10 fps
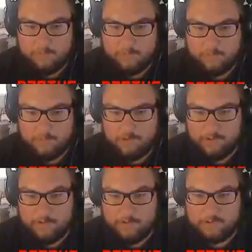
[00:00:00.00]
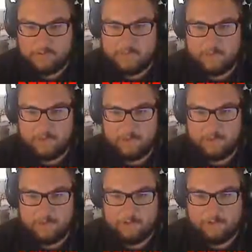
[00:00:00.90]
Don't give up,
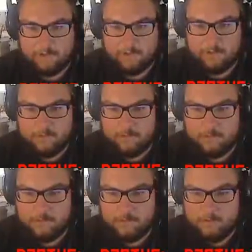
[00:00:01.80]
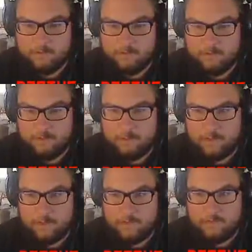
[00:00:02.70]
skeleton. Let me
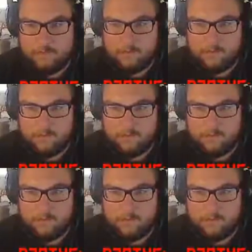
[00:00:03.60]
out of here.